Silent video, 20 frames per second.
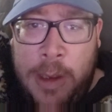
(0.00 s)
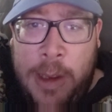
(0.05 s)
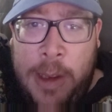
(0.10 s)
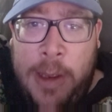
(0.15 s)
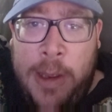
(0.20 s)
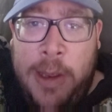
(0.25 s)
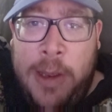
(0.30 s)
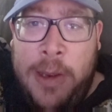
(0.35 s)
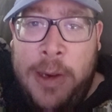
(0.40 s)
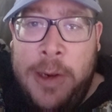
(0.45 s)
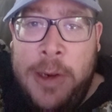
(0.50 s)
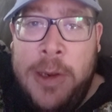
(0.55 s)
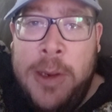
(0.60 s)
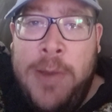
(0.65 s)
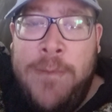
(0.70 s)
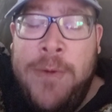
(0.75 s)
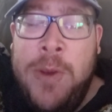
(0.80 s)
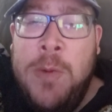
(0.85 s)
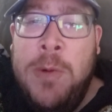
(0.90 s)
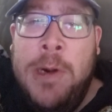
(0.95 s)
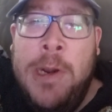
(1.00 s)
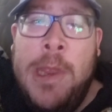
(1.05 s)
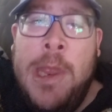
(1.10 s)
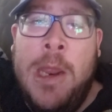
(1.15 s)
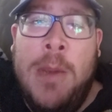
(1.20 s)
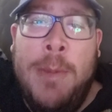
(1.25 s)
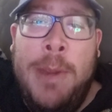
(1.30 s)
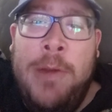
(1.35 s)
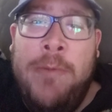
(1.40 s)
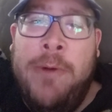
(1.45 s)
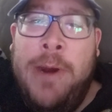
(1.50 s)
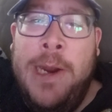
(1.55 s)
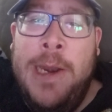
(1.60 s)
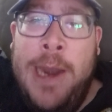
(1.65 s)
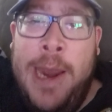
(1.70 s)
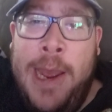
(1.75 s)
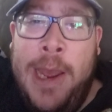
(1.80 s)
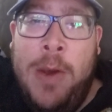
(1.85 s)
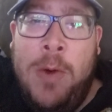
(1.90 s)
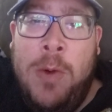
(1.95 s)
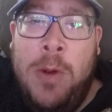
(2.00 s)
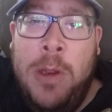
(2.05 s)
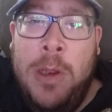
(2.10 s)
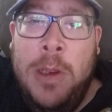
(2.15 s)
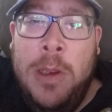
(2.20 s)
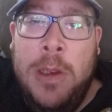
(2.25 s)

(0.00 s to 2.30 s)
uh if you want to tell me right now